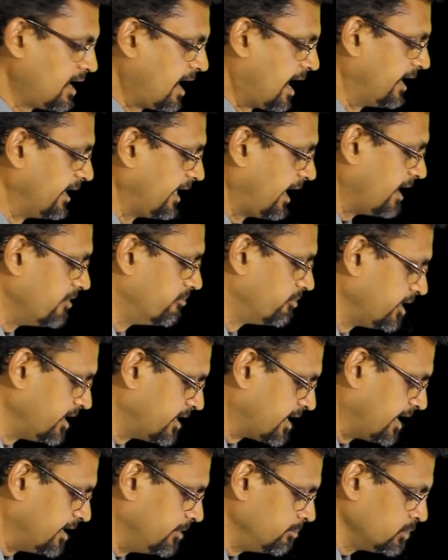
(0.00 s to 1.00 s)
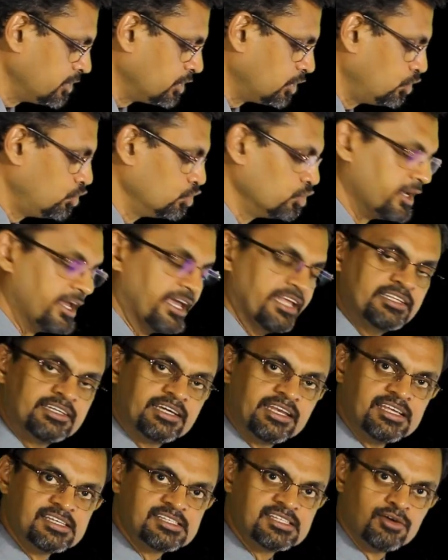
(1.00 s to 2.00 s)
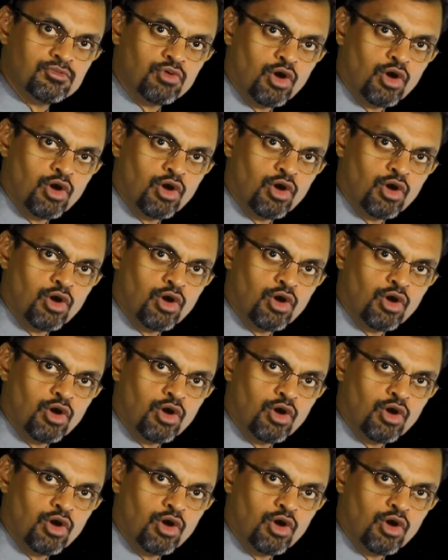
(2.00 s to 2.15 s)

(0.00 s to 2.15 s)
and every time you increase the